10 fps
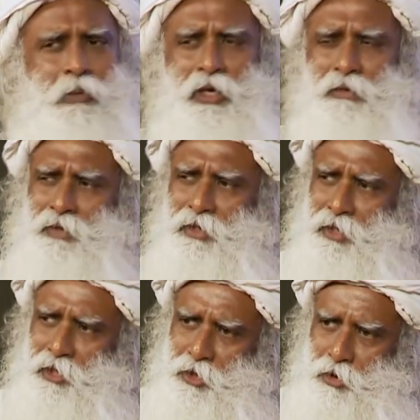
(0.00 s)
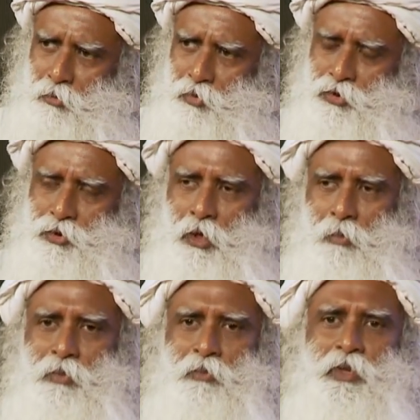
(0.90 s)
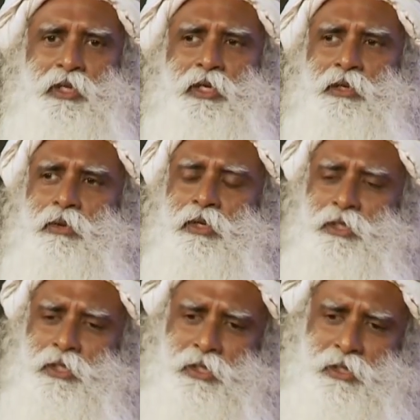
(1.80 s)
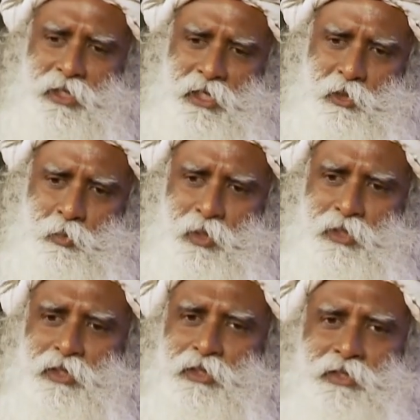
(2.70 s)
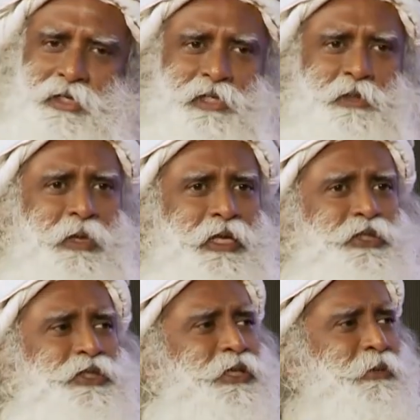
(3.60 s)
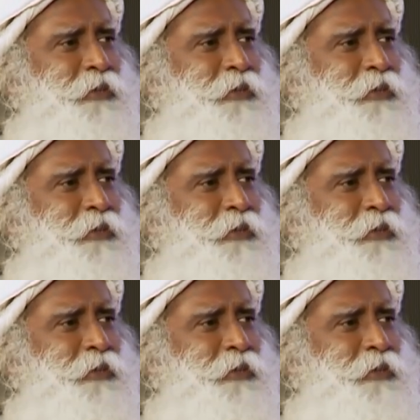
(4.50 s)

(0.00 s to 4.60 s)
Whatever the nature of your job, whether you are just a salesperson, sales manager,